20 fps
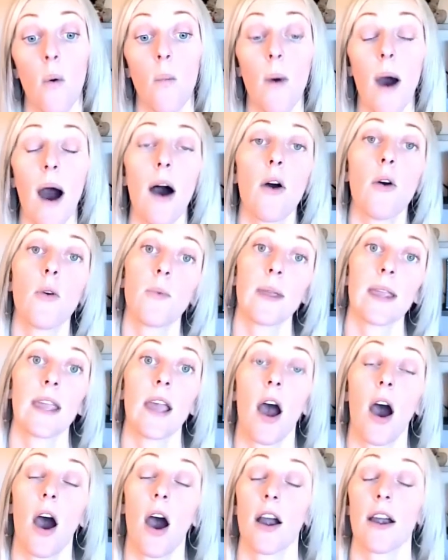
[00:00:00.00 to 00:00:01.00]
while we
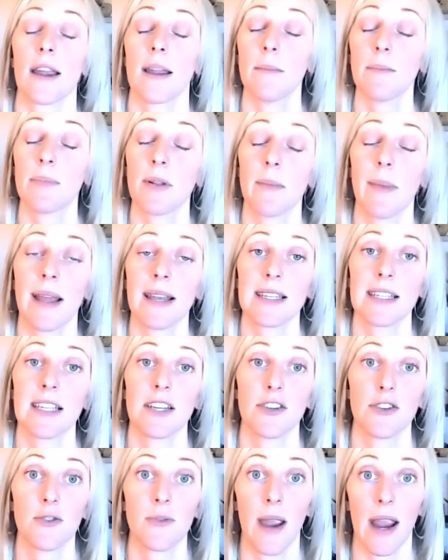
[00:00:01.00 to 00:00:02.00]
are implementing
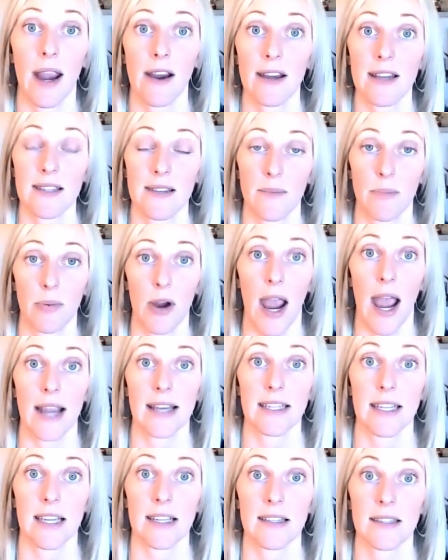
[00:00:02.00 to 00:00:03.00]
new areas of
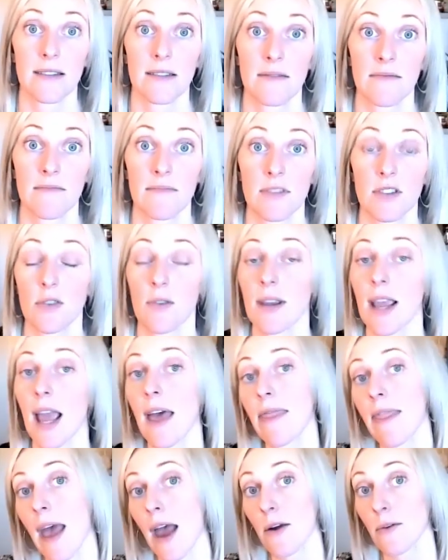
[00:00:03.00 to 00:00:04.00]
practice. So
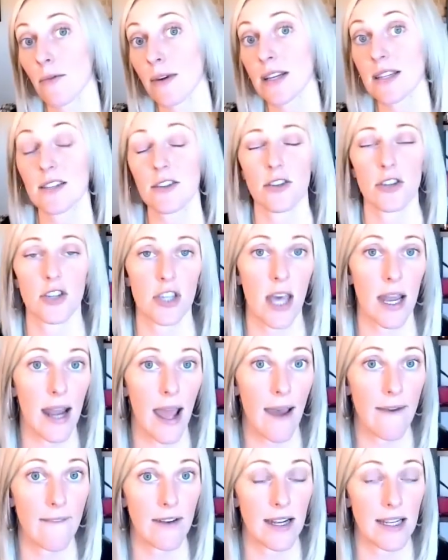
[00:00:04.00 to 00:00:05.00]
again, that research, that
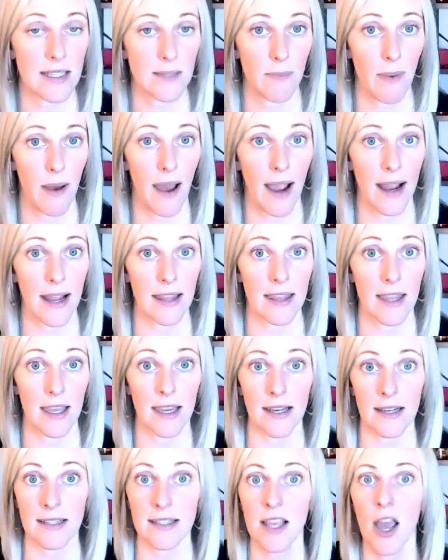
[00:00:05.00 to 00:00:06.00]
evidence behind
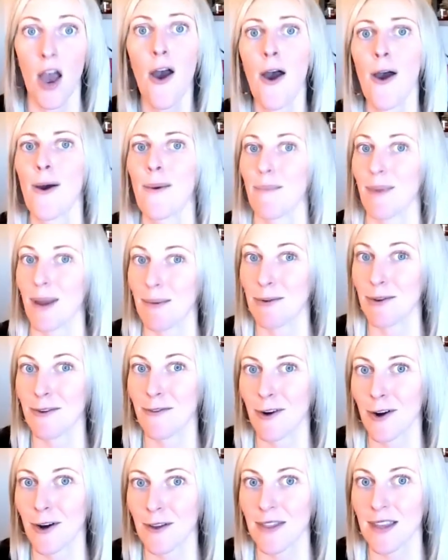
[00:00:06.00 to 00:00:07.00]
things. Maybe you've
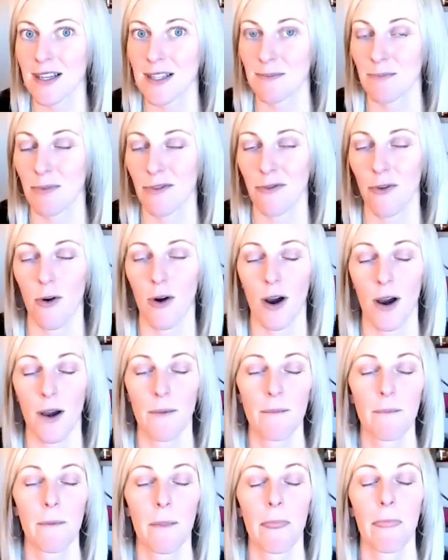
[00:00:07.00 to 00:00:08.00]
heard this before.
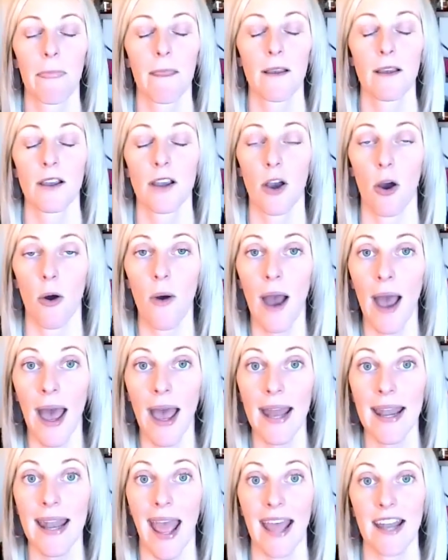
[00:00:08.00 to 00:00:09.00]
Go
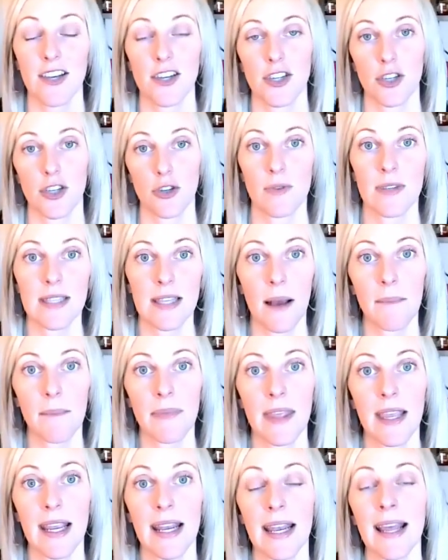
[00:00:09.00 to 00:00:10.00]
ahead and do
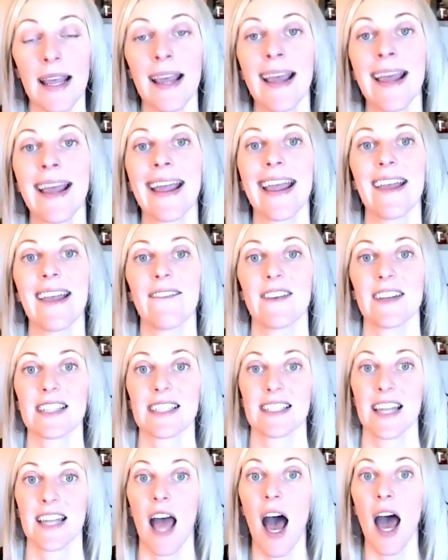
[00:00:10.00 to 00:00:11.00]
something. If it's
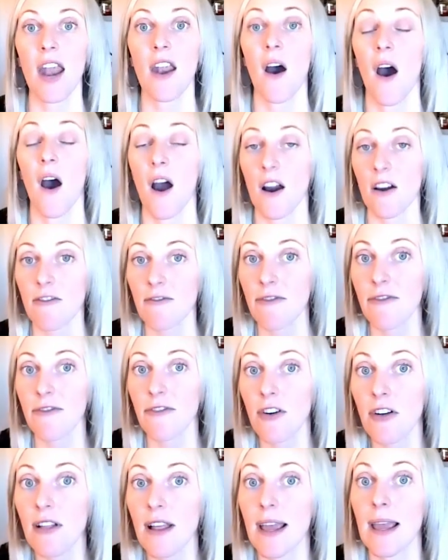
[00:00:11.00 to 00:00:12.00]
not
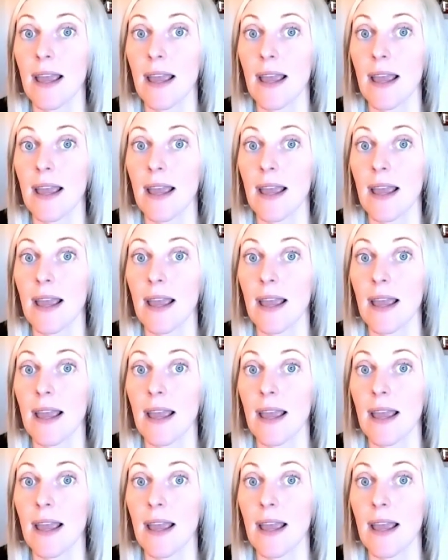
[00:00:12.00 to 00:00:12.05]
harmful,